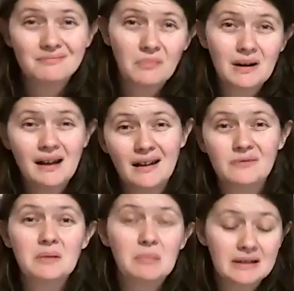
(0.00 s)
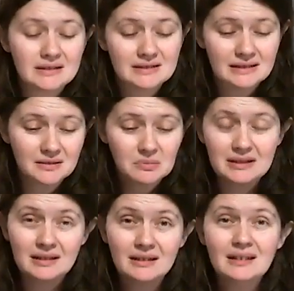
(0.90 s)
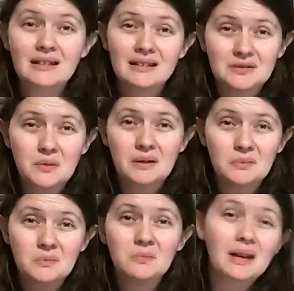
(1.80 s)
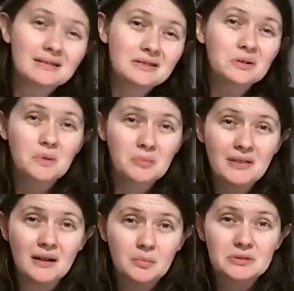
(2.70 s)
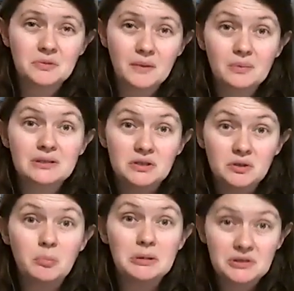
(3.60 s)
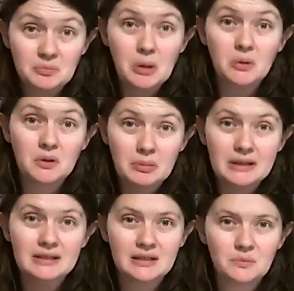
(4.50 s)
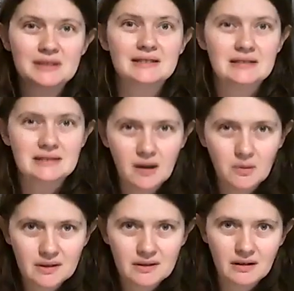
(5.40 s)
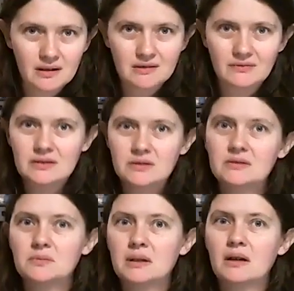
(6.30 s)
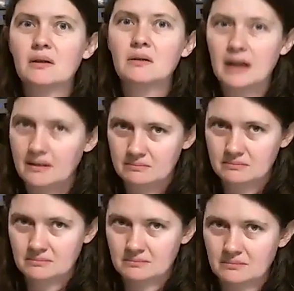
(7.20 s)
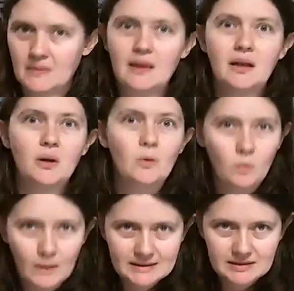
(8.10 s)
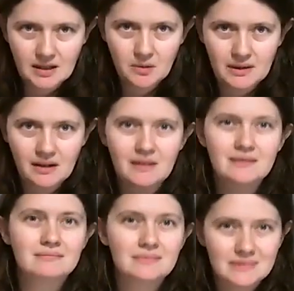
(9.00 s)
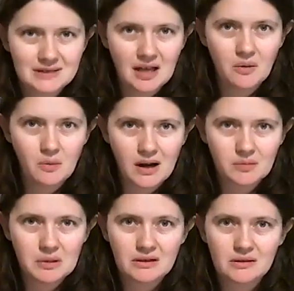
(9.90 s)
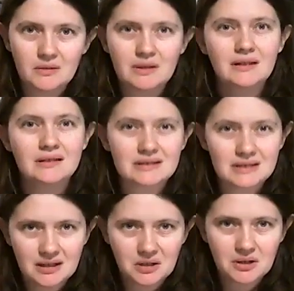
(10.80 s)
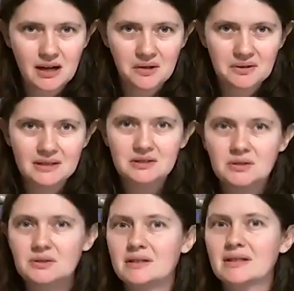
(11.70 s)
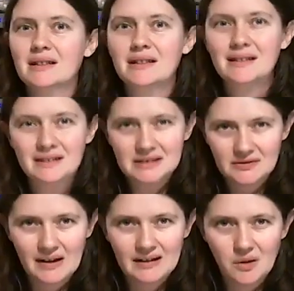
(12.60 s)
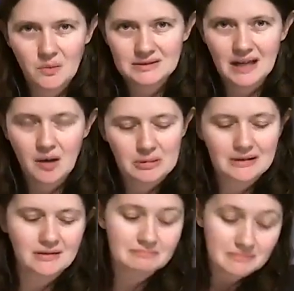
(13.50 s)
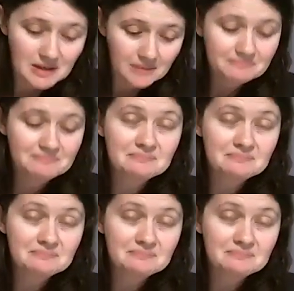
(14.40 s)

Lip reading: not everybody's going to be, that's why as an aromatherapist, we always do bespoke blending. We sit down with our individual and we go, okay, what's going on? Walk me through it. Let's hear your health history. Let's find out what's happening. So